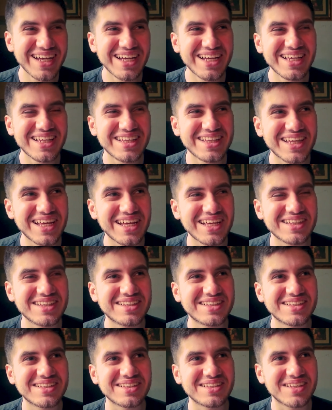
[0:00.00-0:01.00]

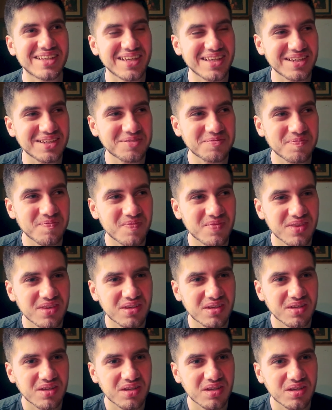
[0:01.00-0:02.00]
that then
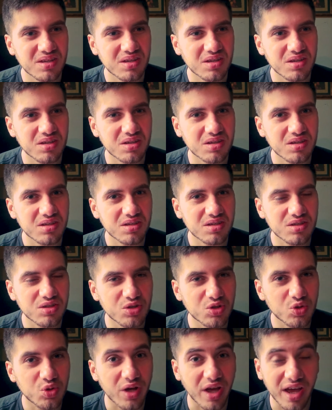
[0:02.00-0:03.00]

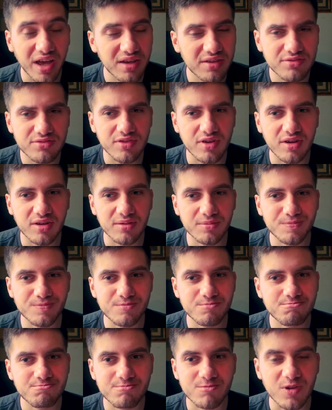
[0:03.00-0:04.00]
you have
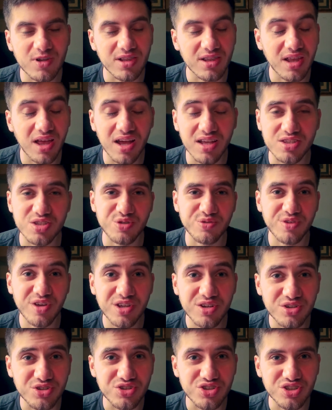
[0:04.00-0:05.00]
lots of
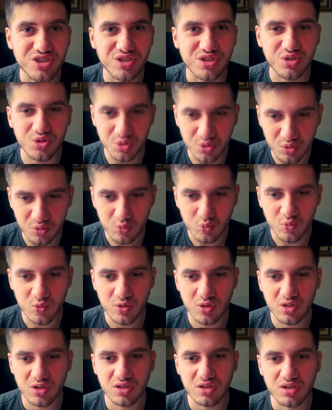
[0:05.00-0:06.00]
energy. You
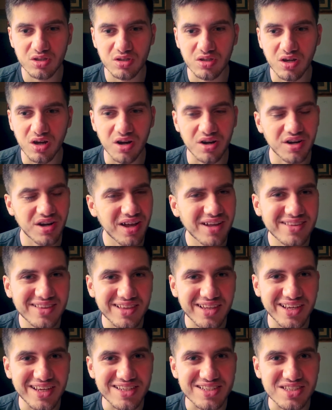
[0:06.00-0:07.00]
are not
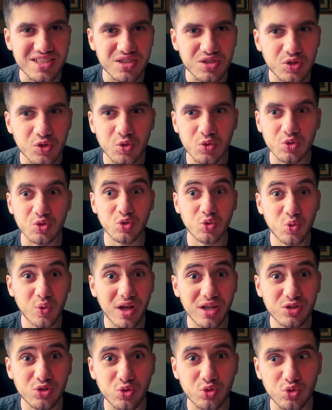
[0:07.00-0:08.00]
lazy. You do
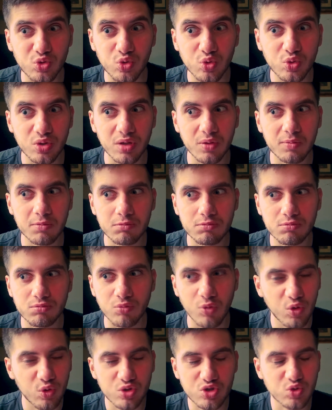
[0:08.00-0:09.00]
want to do the
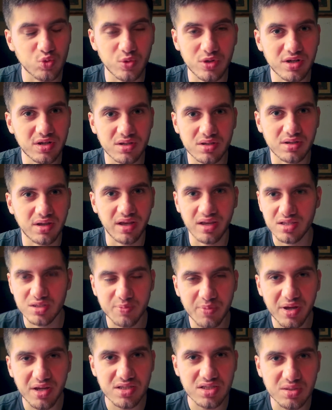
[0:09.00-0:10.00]
most work as
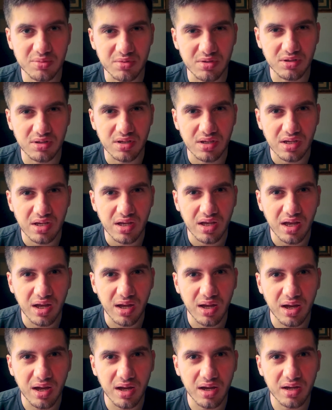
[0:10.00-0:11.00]
possible.
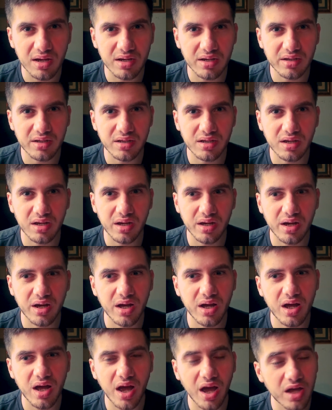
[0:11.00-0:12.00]
I
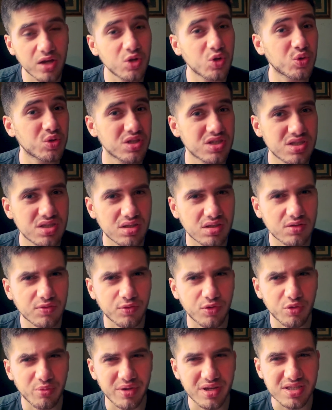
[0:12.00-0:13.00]
i noticed it
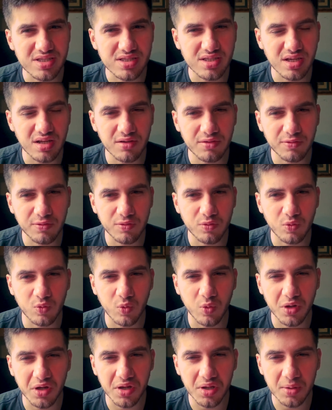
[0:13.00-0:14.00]
for myself
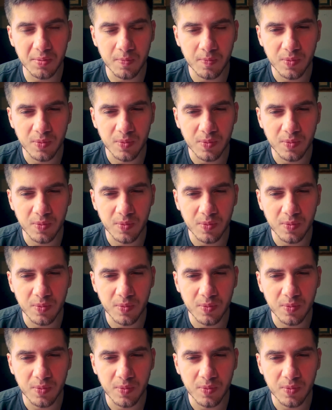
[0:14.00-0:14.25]
when